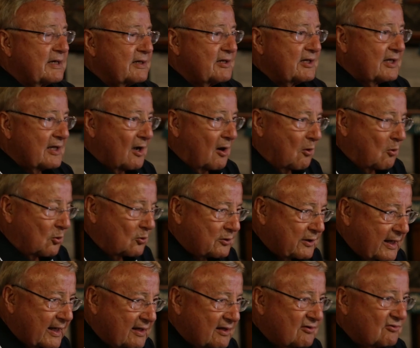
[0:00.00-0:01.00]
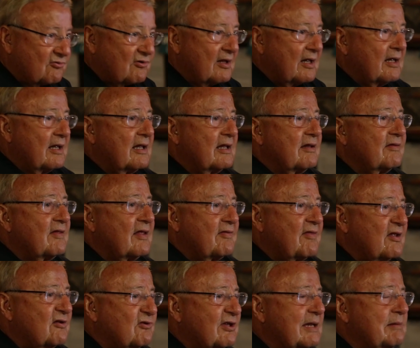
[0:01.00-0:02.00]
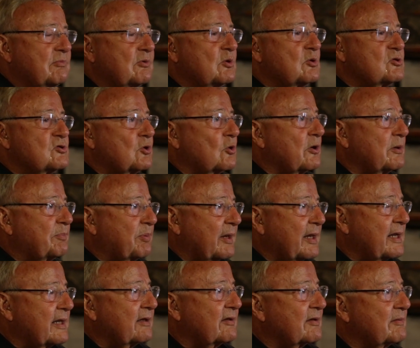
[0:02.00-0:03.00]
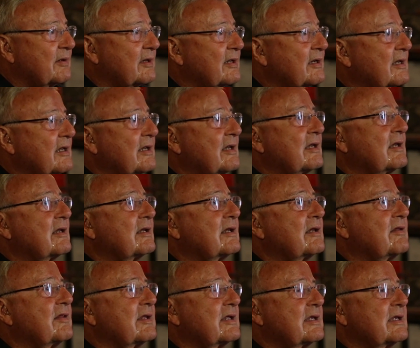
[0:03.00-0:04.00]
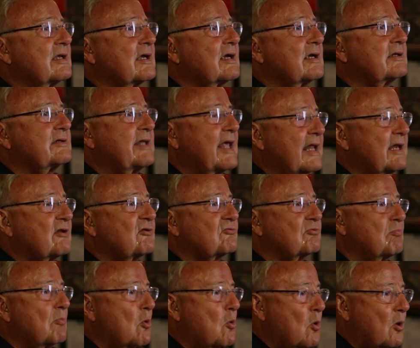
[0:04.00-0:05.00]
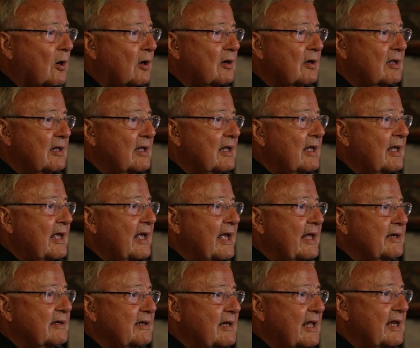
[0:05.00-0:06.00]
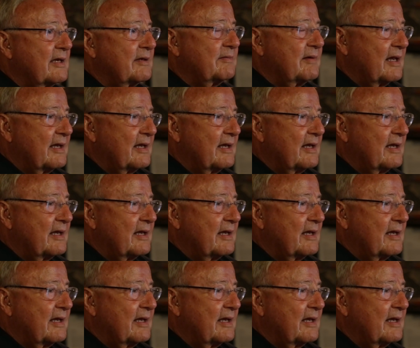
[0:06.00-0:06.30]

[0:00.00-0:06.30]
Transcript: the old days, they seem to enjoy playing the tennis more and